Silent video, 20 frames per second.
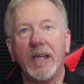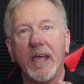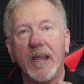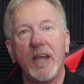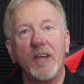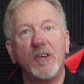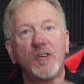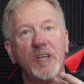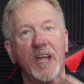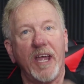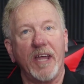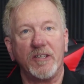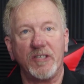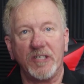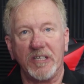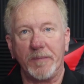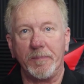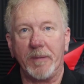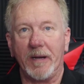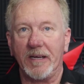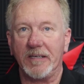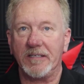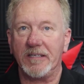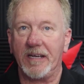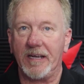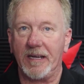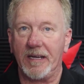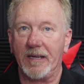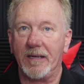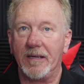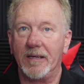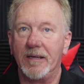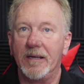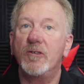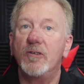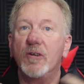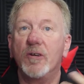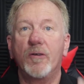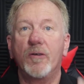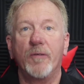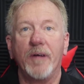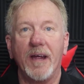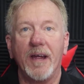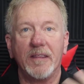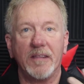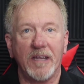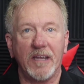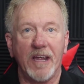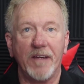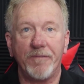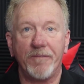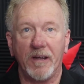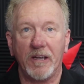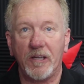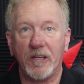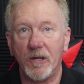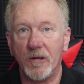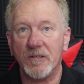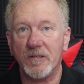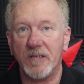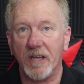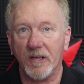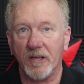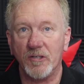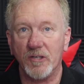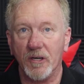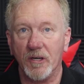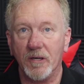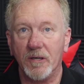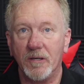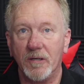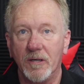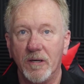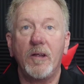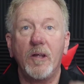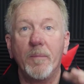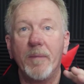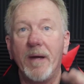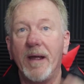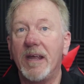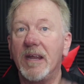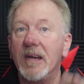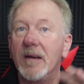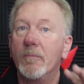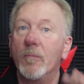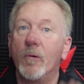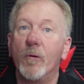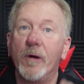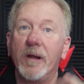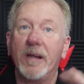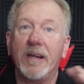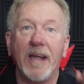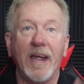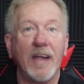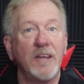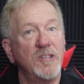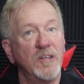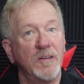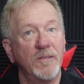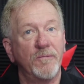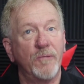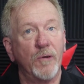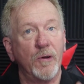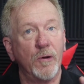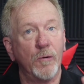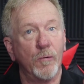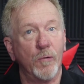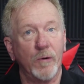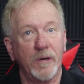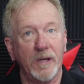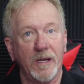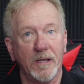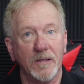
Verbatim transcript: And by getting ChatGPT to create the FAQ section, you're making it more engaging for your